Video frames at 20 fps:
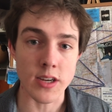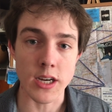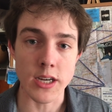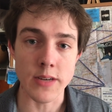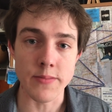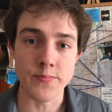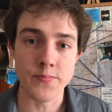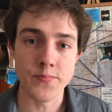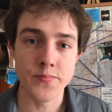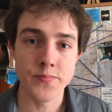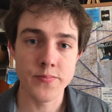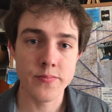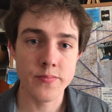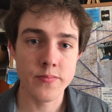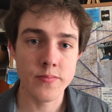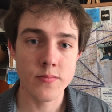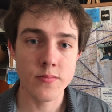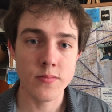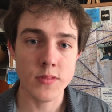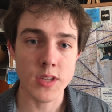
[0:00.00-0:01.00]
time,
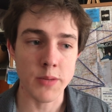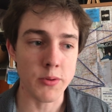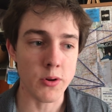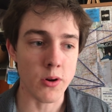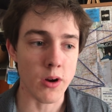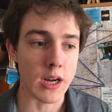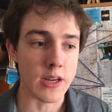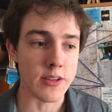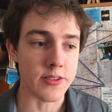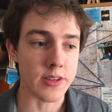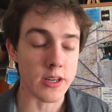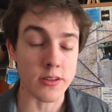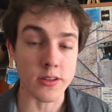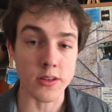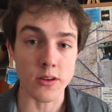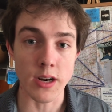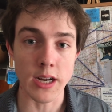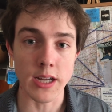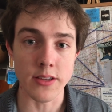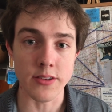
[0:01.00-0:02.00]
keep your eyes
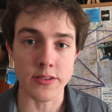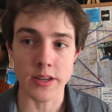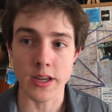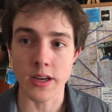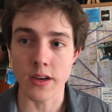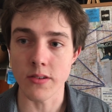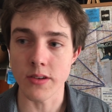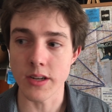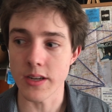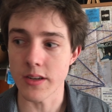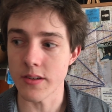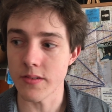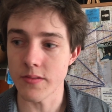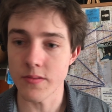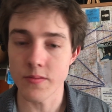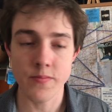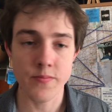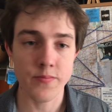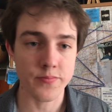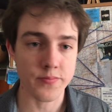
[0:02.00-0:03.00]
out, your heads down,
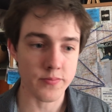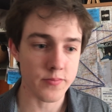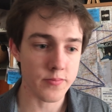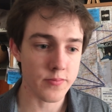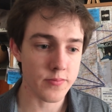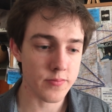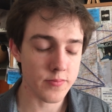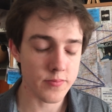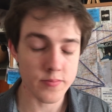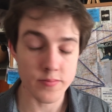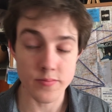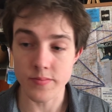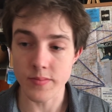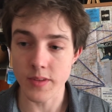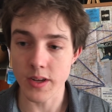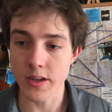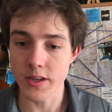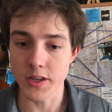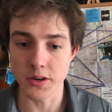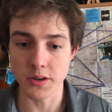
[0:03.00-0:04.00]

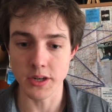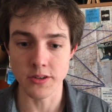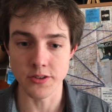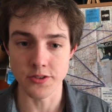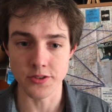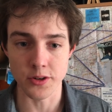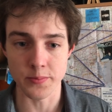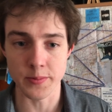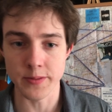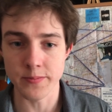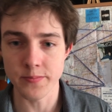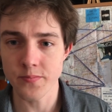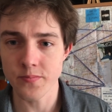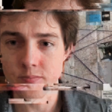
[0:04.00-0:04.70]
and your ears open.